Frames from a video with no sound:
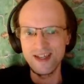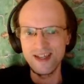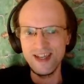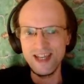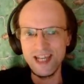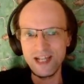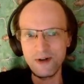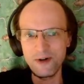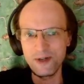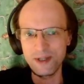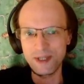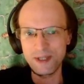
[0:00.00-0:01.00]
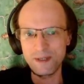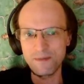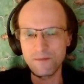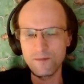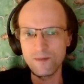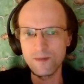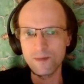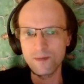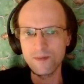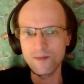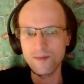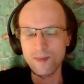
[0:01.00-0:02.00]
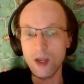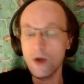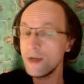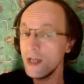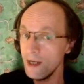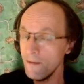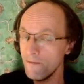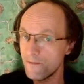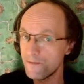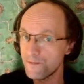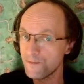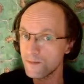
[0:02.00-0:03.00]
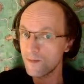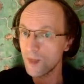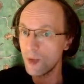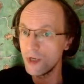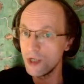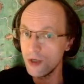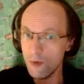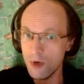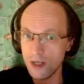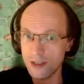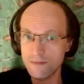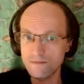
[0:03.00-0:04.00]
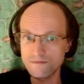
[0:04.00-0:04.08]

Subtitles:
It hurts. Okay, but you know what?